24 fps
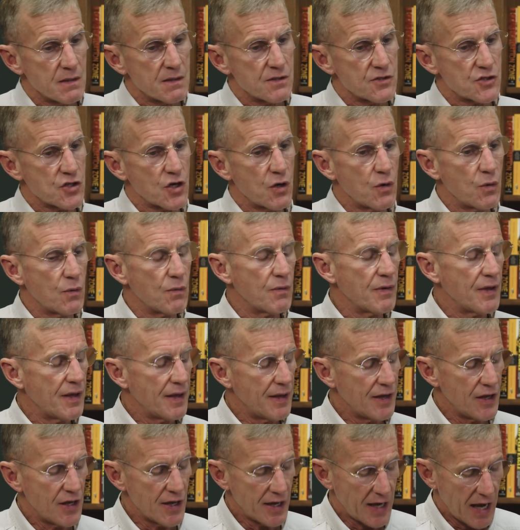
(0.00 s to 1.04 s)
So
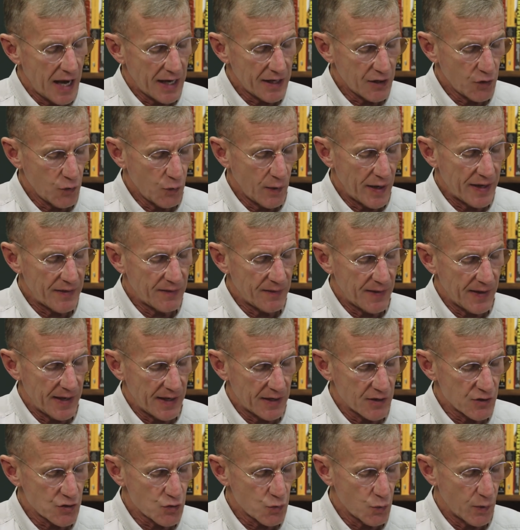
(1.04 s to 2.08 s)
you got to create
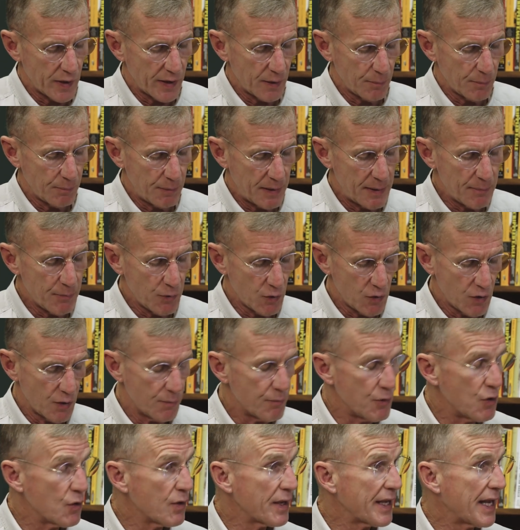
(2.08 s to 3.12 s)
things where people
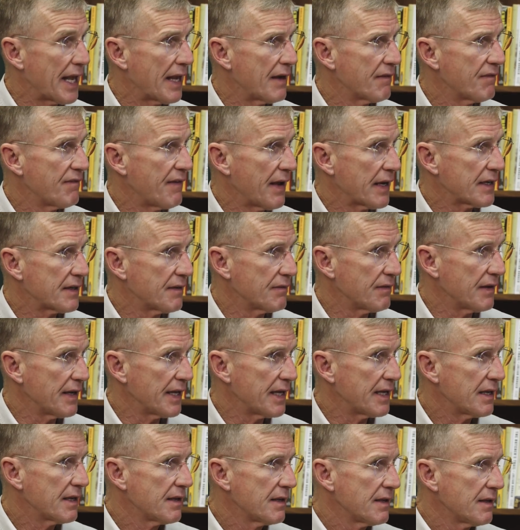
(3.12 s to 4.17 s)
communicate
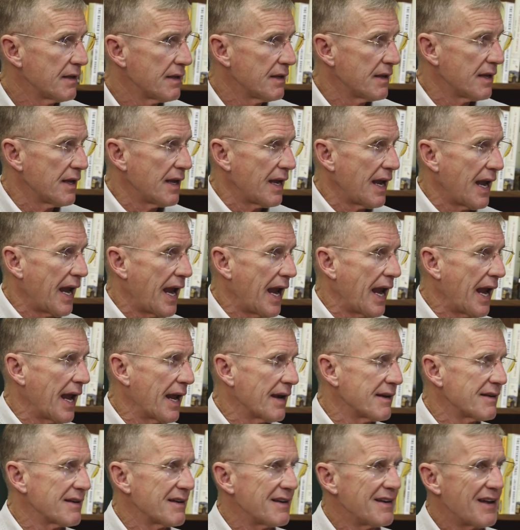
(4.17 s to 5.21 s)
effectively,
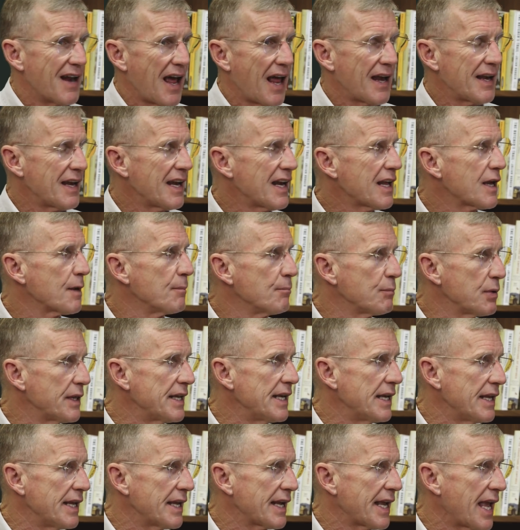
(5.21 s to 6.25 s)
and not in a
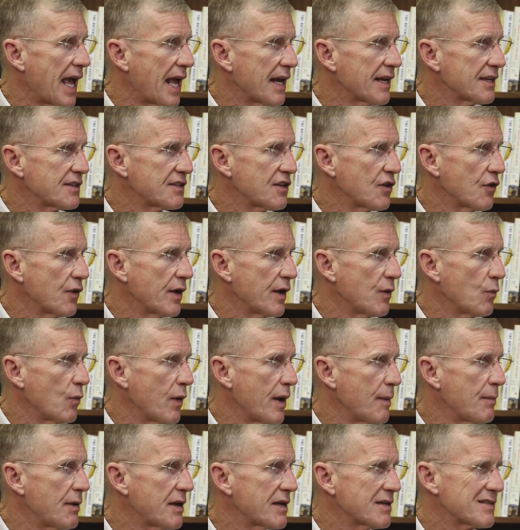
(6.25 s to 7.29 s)
completely egalitarian
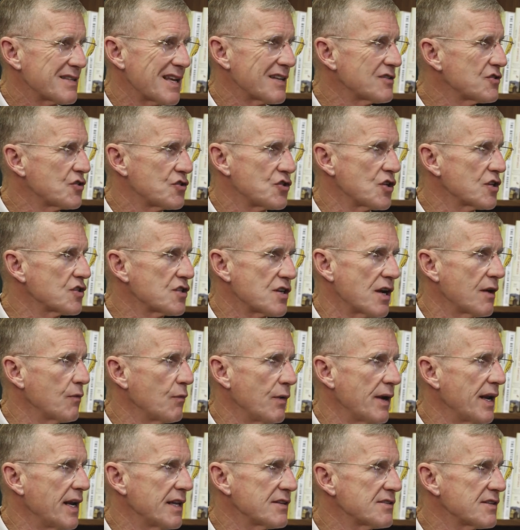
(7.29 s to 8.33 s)
way, because that's just
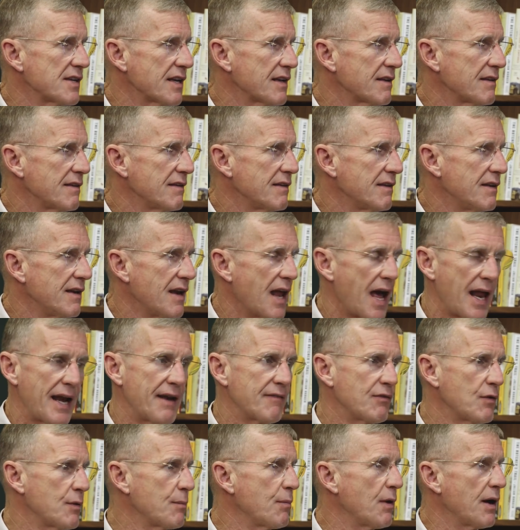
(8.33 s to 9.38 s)
unrealistic. Not
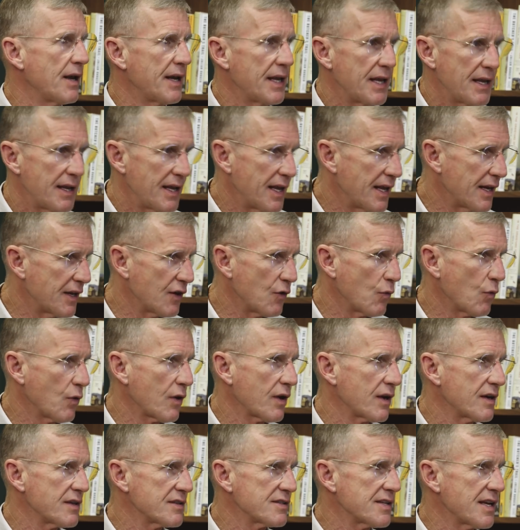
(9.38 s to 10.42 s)
everybody in an
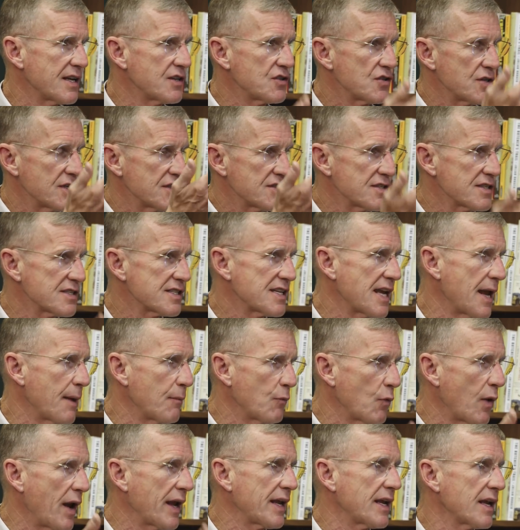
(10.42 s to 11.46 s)
organization is the
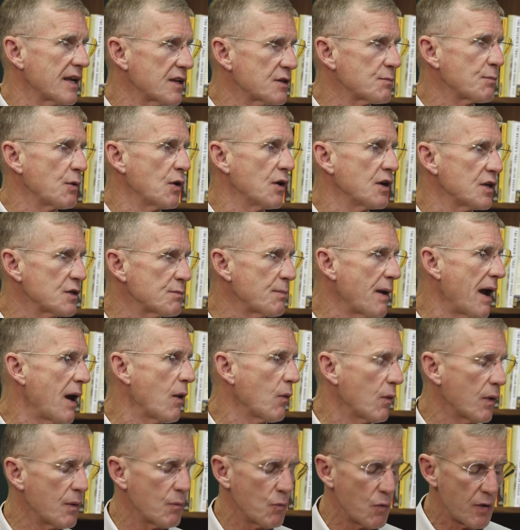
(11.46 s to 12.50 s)
same rank, experience,
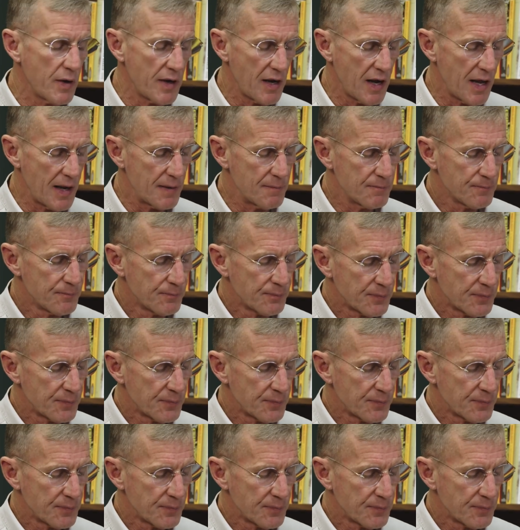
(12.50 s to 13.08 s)
power, and whatnot.